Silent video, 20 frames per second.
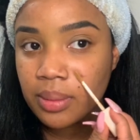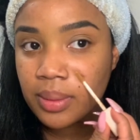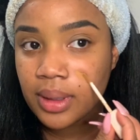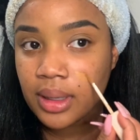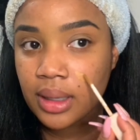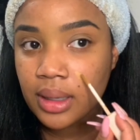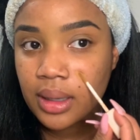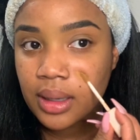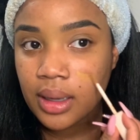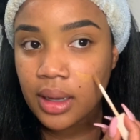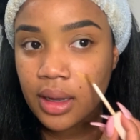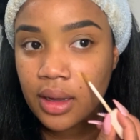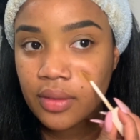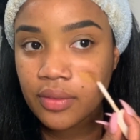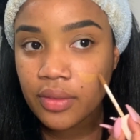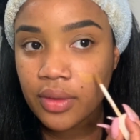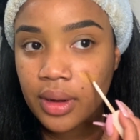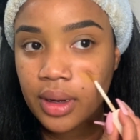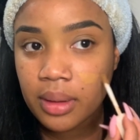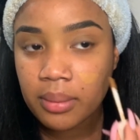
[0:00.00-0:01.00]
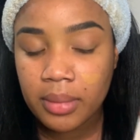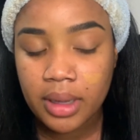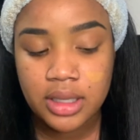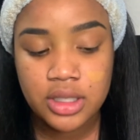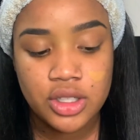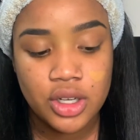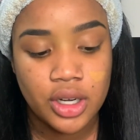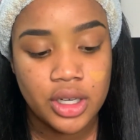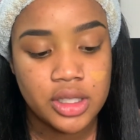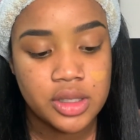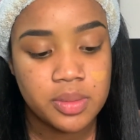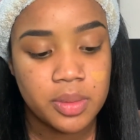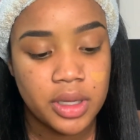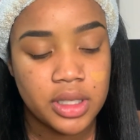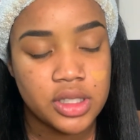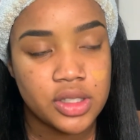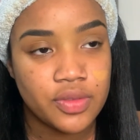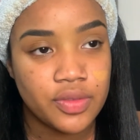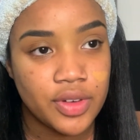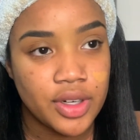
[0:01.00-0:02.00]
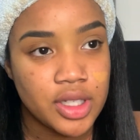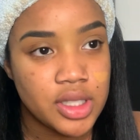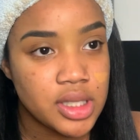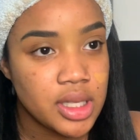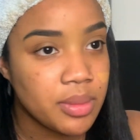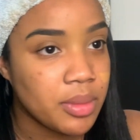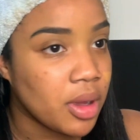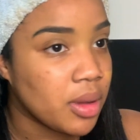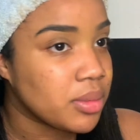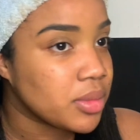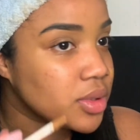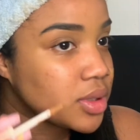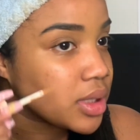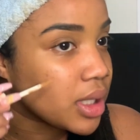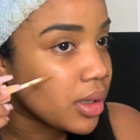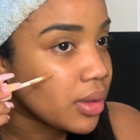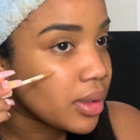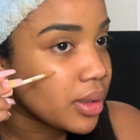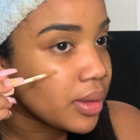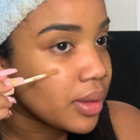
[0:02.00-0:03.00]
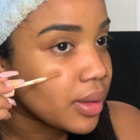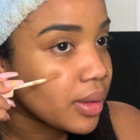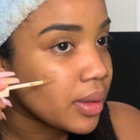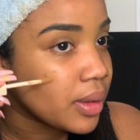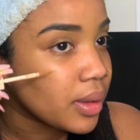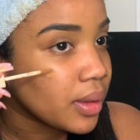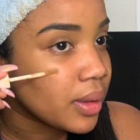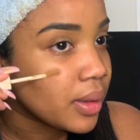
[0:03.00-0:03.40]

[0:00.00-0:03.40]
to be covering my dark spots first. I'm almost out of this.